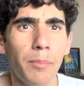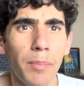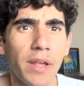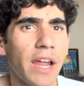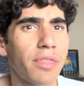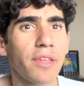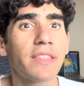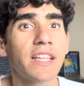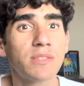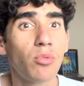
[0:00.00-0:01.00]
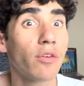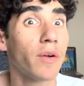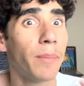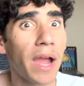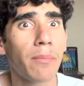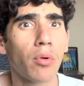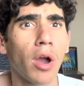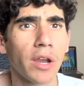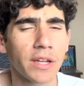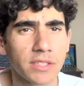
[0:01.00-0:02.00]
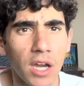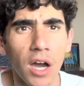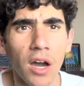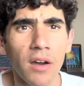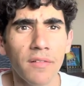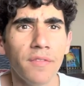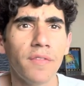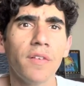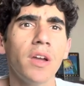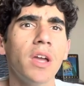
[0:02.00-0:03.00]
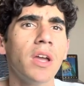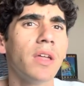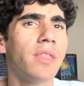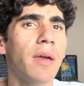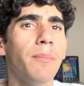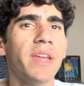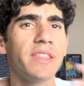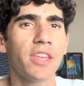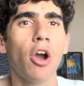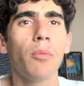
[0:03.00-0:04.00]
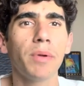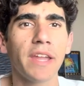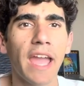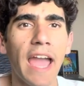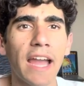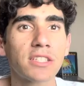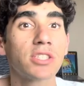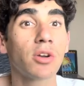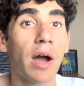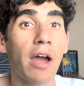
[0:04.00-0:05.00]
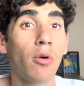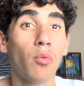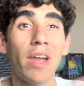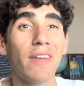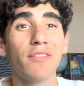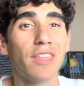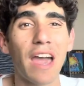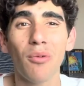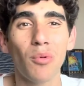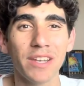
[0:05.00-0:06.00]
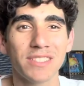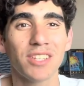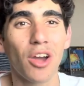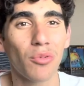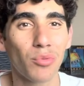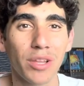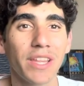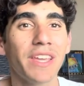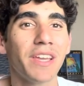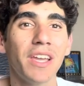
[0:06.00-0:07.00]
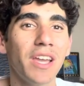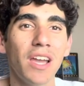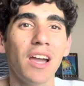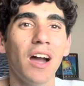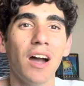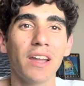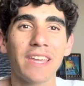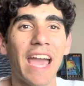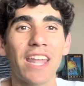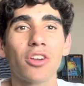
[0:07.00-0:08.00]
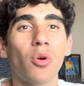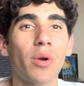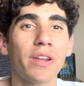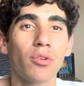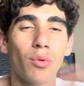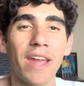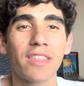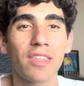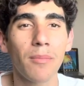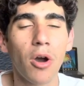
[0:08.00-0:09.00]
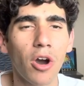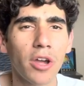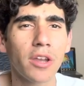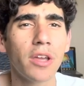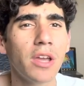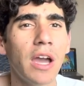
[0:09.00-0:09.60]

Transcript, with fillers: But I think that's more of a byproduct of them being the opening act, so I'll waive that one as not really a category to rank them on.